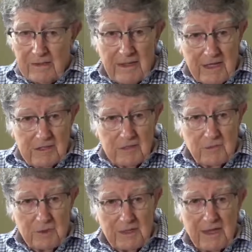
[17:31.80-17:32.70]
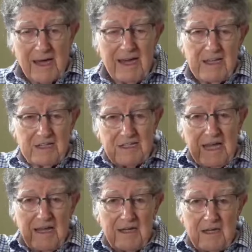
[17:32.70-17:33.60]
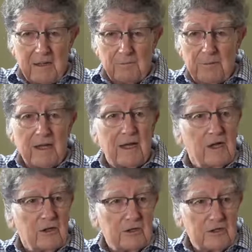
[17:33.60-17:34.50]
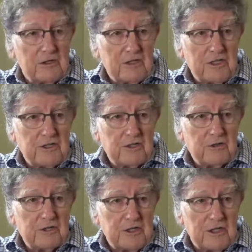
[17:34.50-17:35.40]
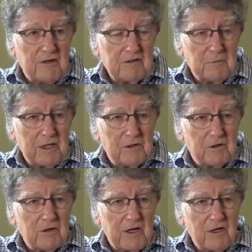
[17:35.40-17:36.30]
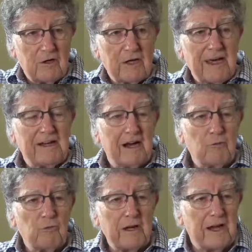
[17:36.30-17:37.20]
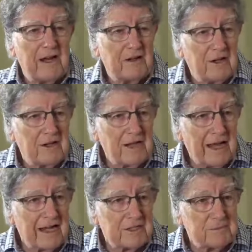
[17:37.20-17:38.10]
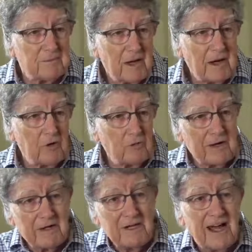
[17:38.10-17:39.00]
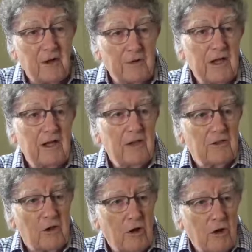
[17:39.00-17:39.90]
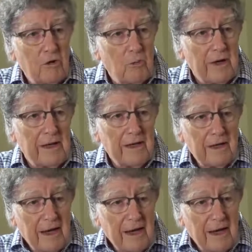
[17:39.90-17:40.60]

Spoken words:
Gets to me. I stand up. I look at the teacher. She gives me a dirty look, and I run out of the class. I run down the hallway.